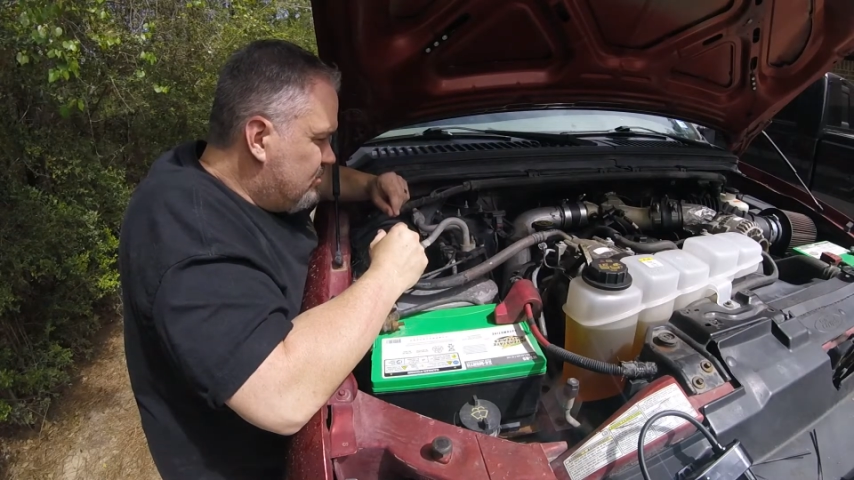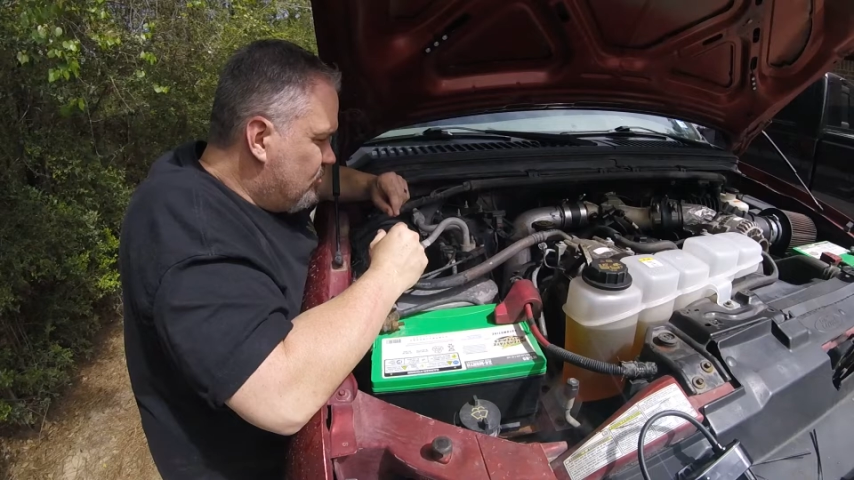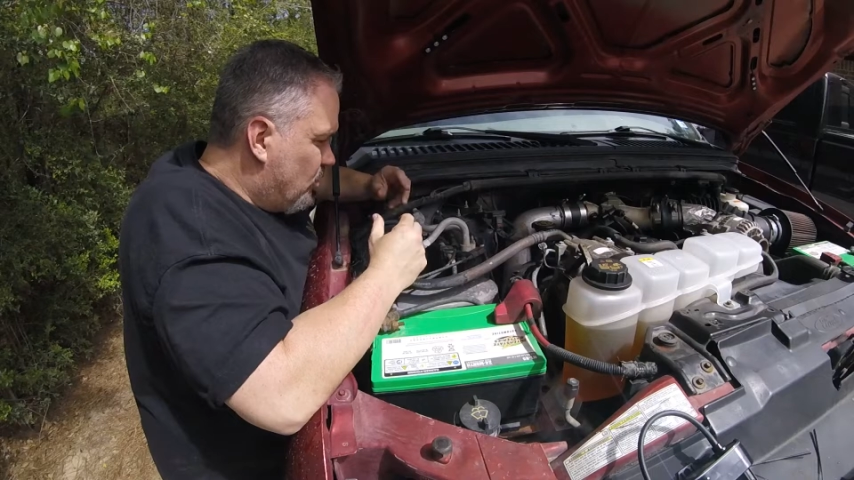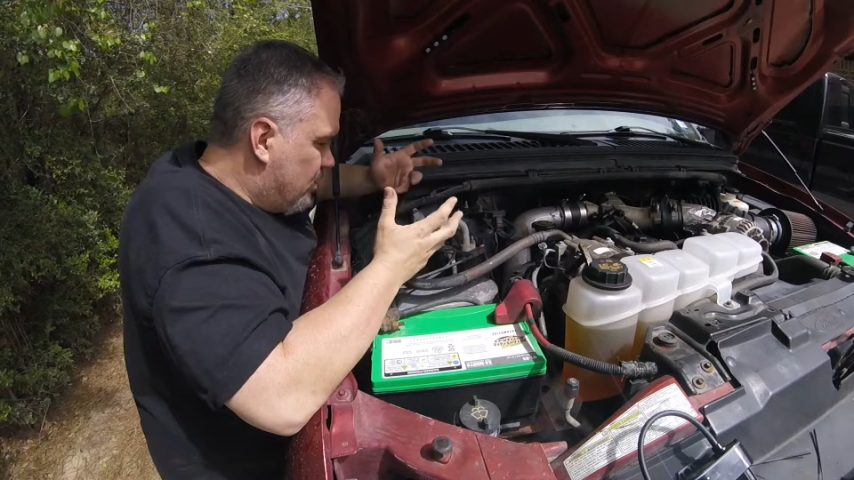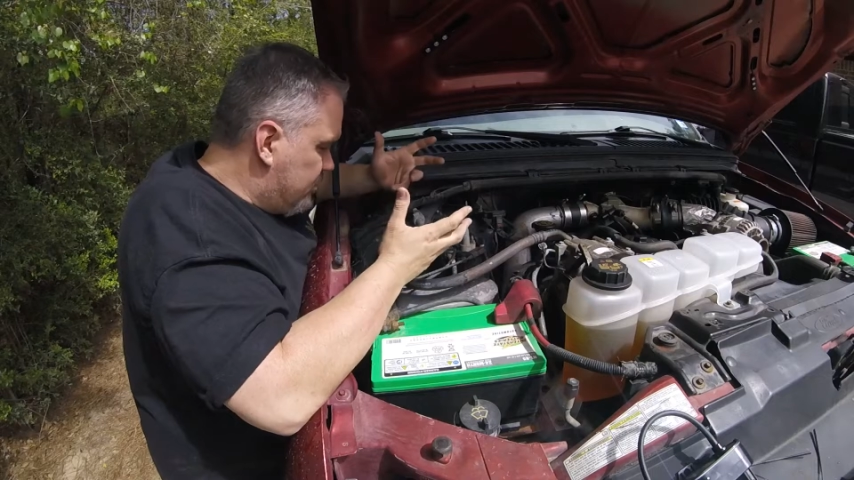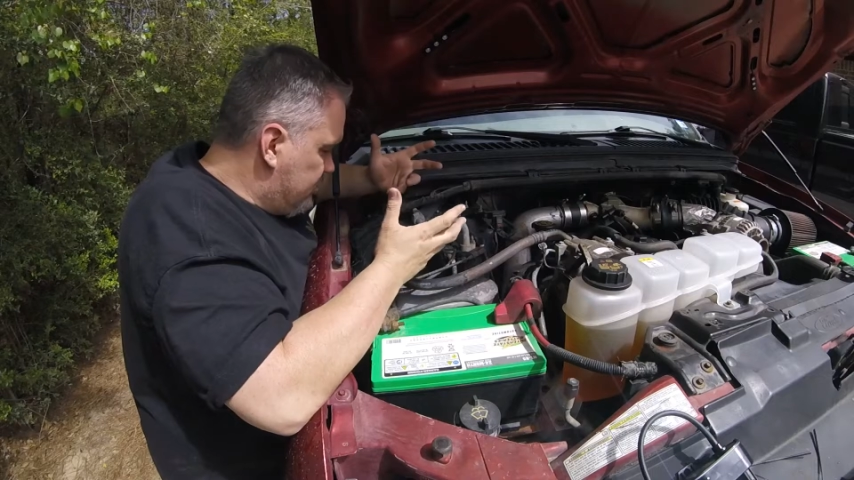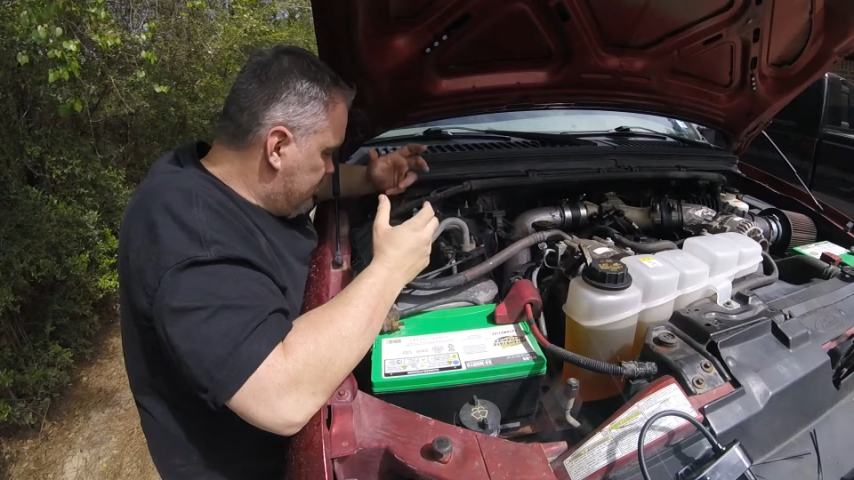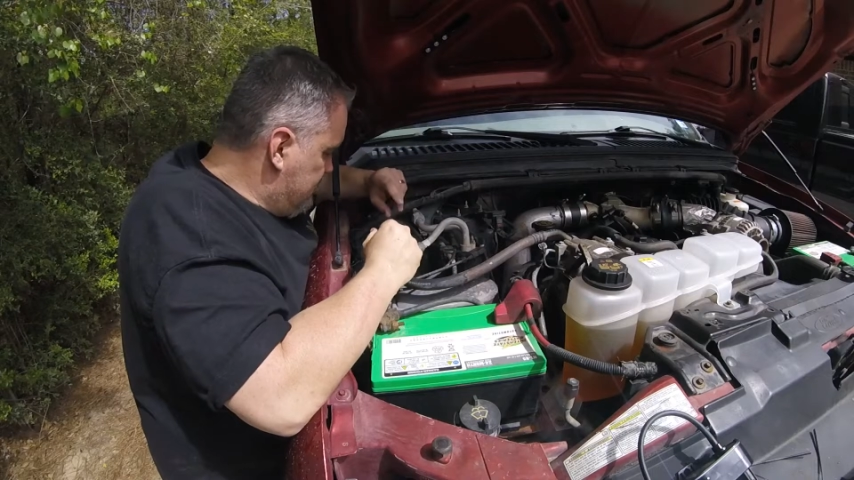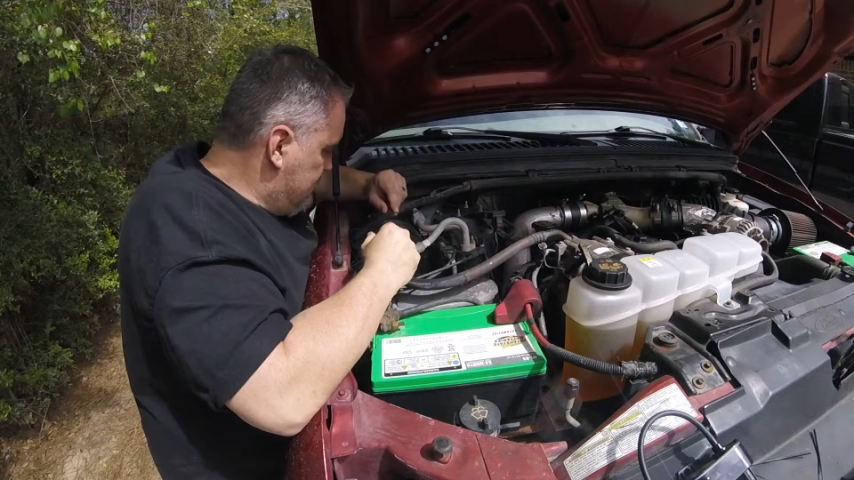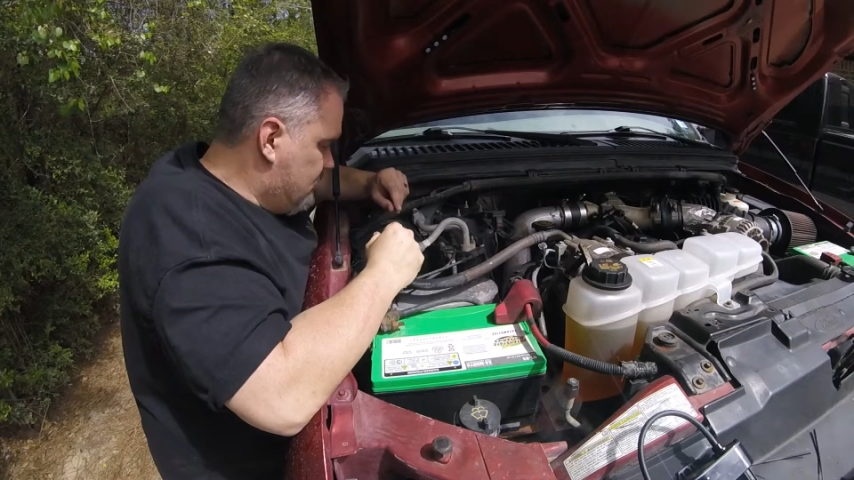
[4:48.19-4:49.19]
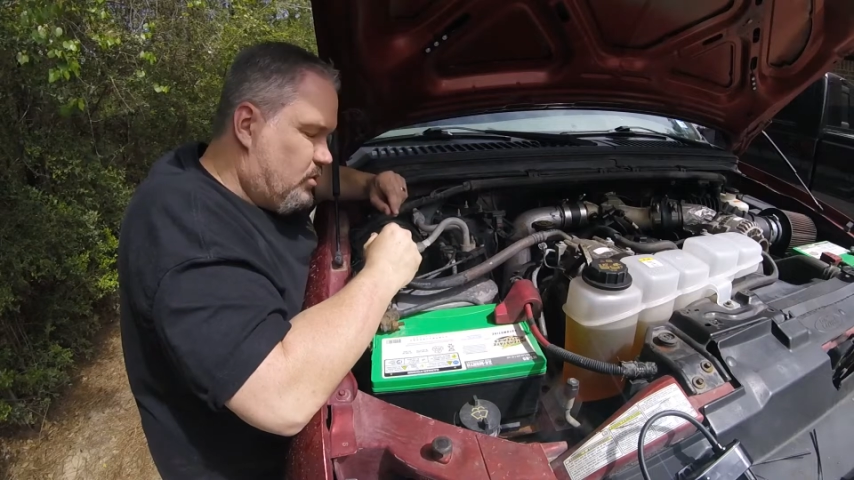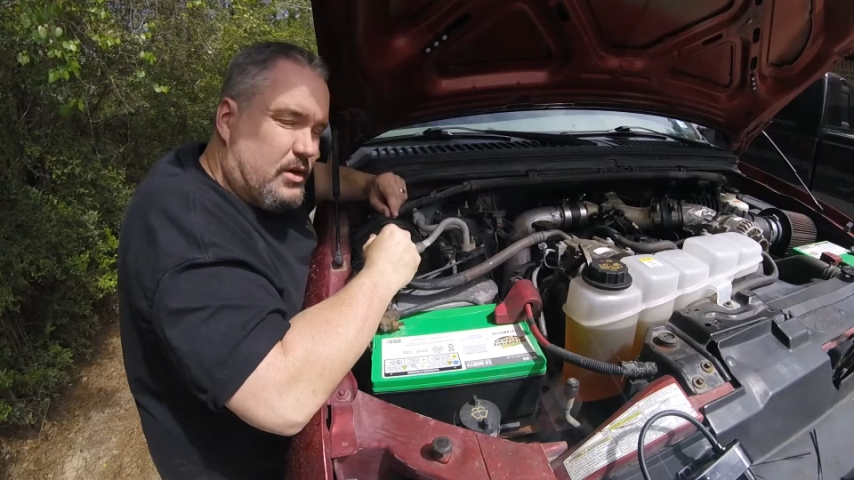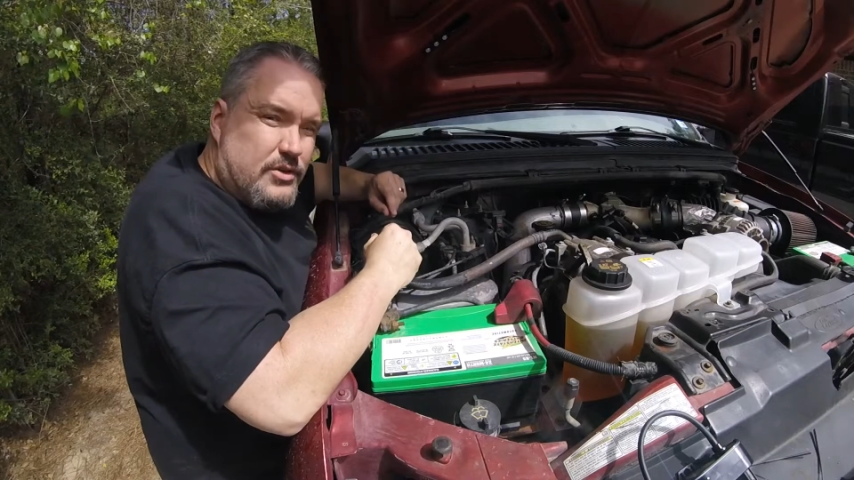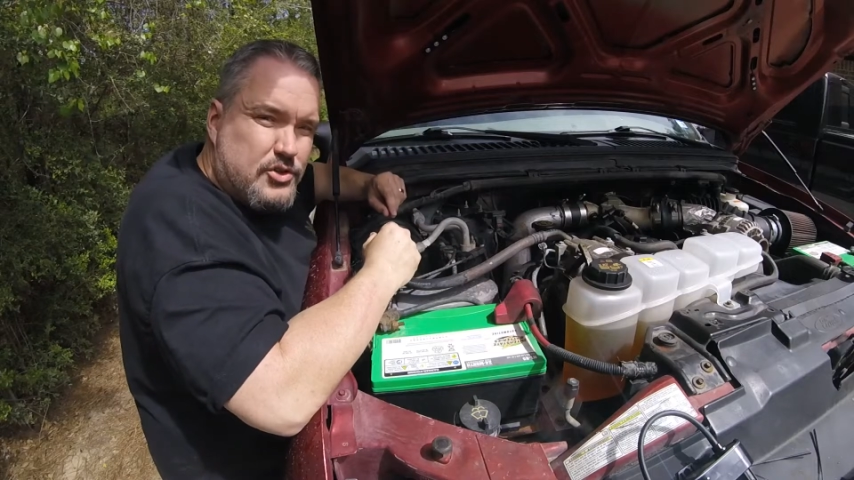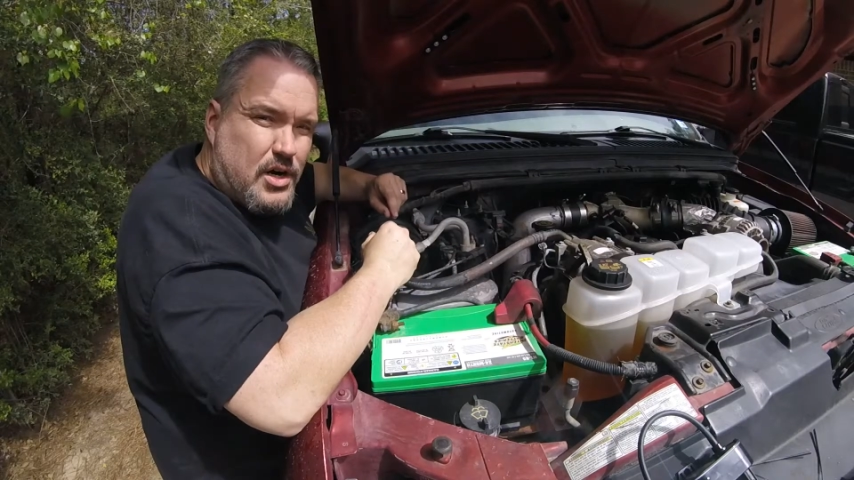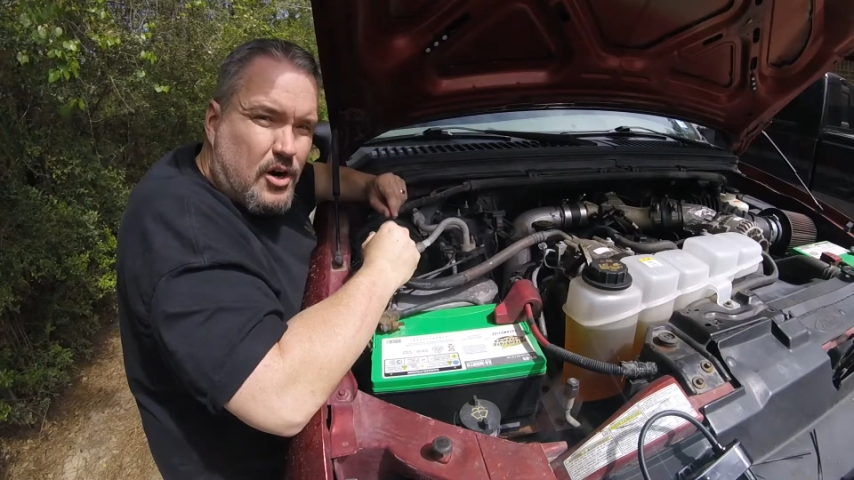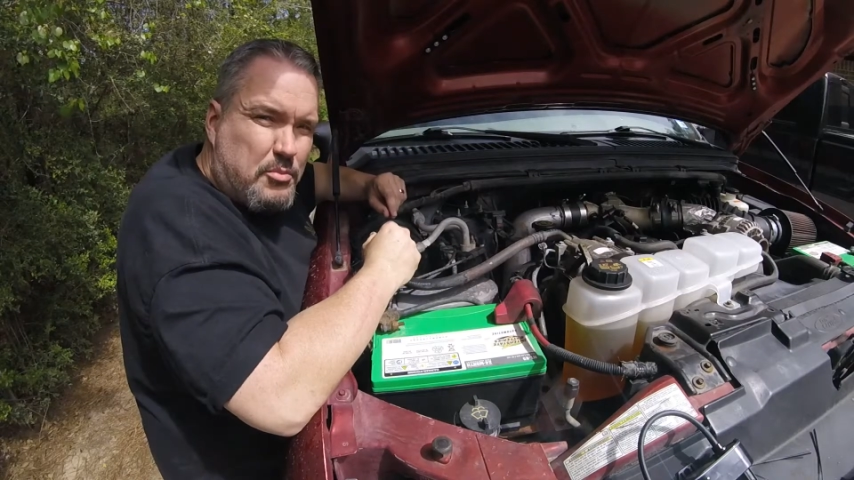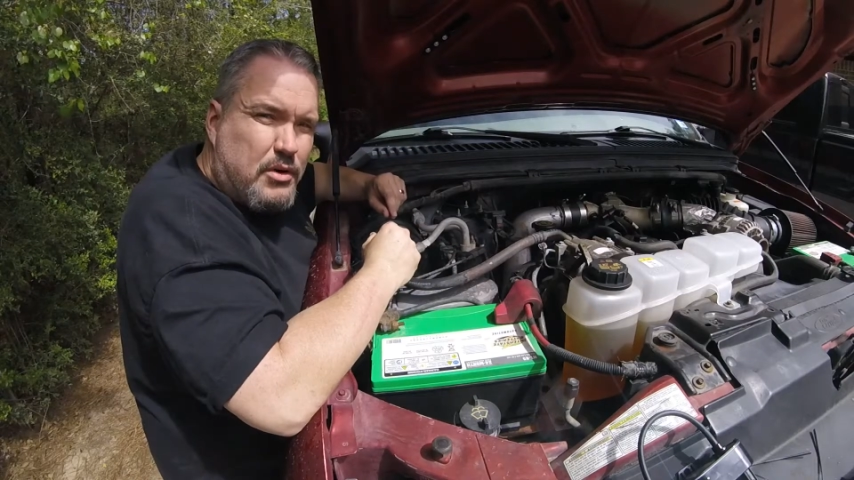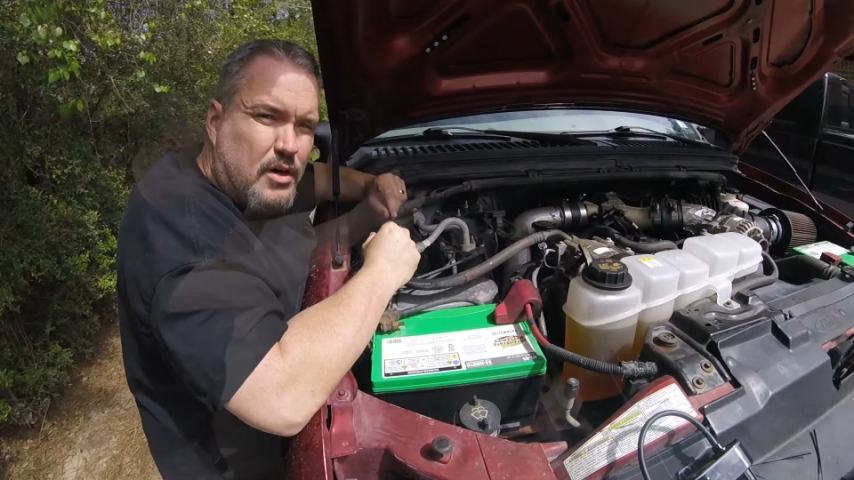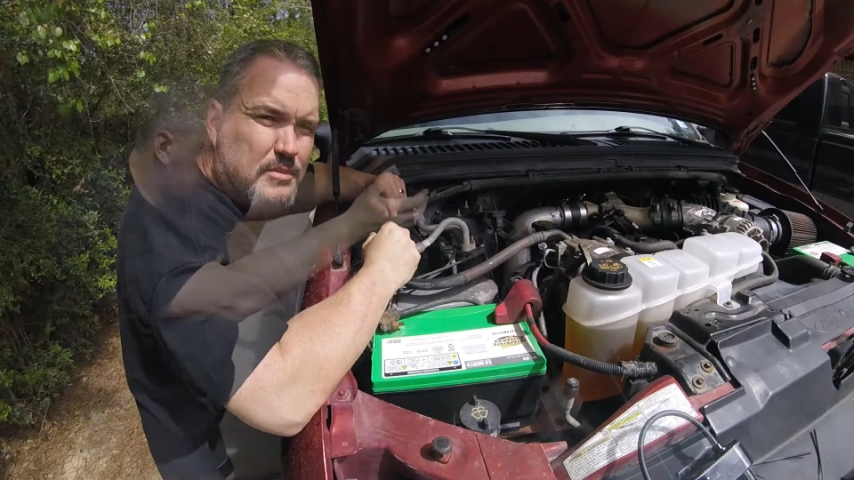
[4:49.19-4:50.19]
we're gonna try our
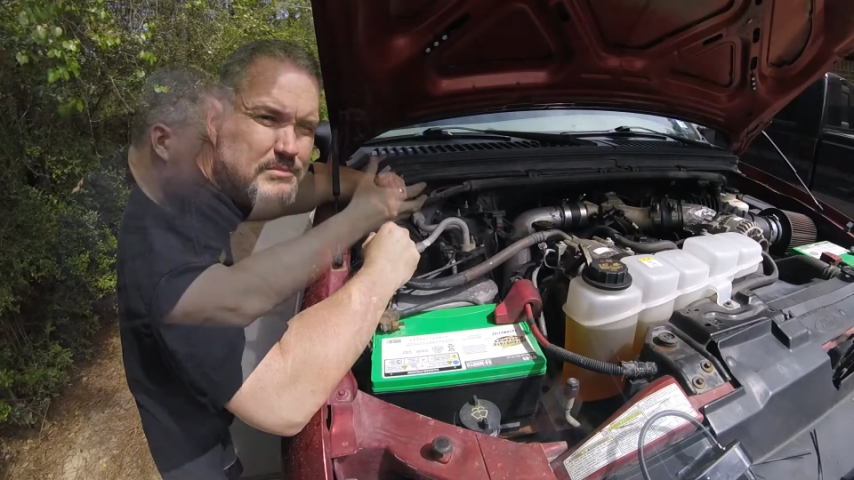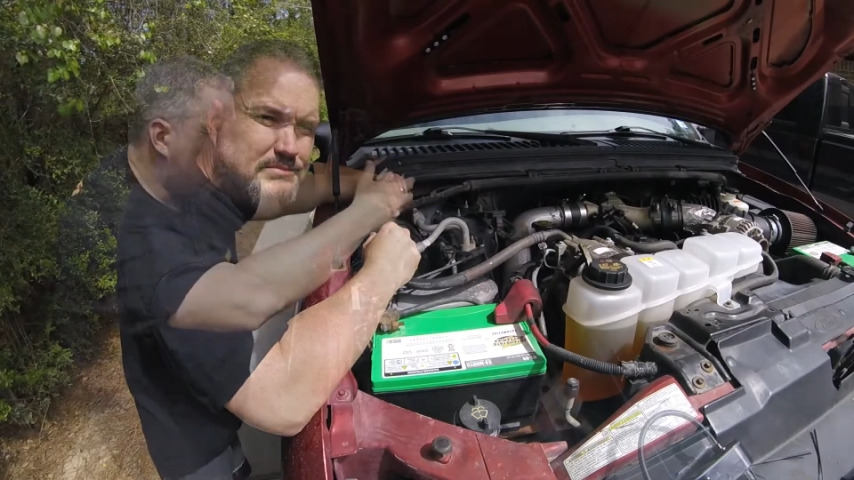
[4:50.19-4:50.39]
pump.